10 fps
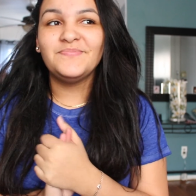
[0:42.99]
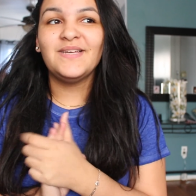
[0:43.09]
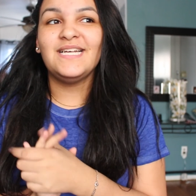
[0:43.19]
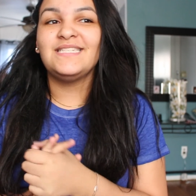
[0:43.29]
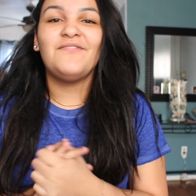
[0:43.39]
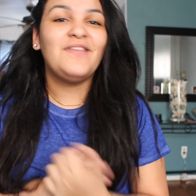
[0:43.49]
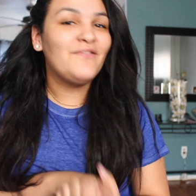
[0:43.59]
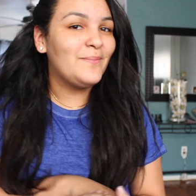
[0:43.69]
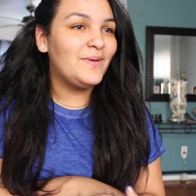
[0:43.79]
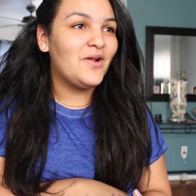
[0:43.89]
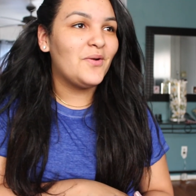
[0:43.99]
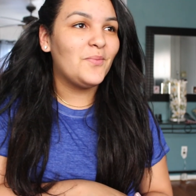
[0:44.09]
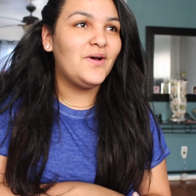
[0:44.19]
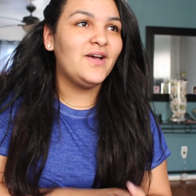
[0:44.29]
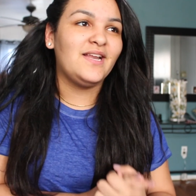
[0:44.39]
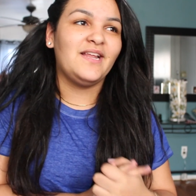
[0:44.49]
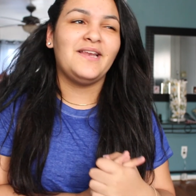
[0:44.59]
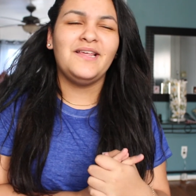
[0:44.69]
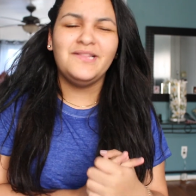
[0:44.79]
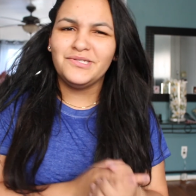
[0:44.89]
because I've never been on one
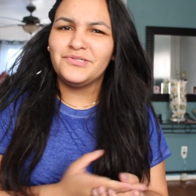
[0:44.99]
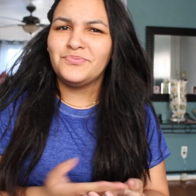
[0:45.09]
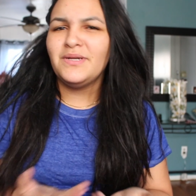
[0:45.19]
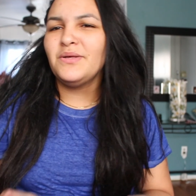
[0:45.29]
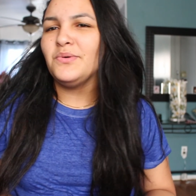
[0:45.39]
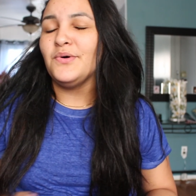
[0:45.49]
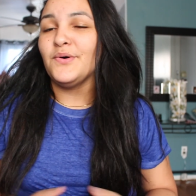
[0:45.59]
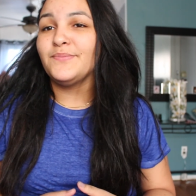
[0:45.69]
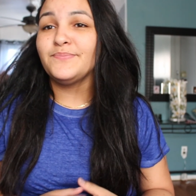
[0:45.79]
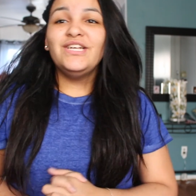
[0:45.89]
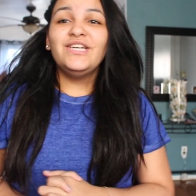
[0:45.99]
and it looks pretty cool.